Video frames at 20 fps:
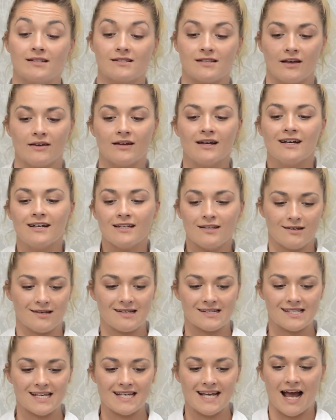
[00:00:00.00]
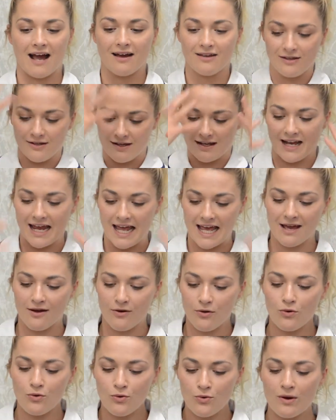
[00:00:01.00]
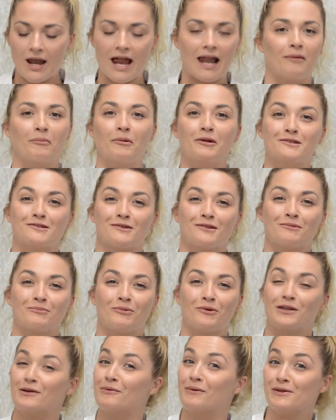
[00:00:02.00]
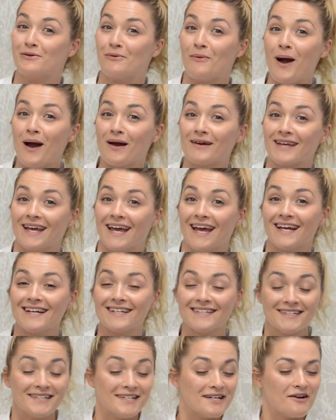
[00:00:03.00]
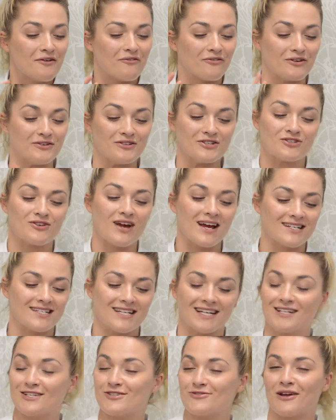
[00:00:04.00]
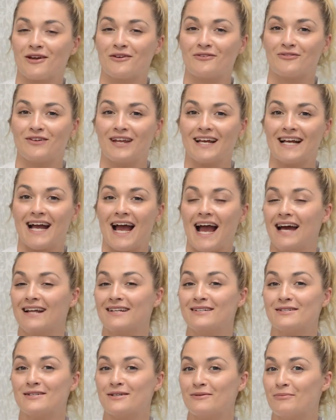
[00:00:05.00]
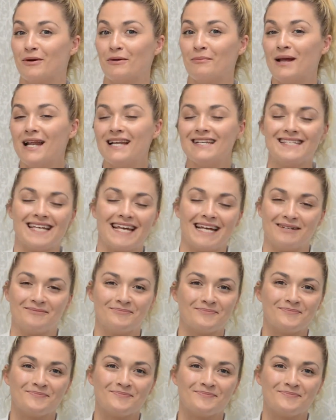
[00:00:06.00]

So you can see how you can hit all elements of the body when you're working through stretching, strengthening and mobility.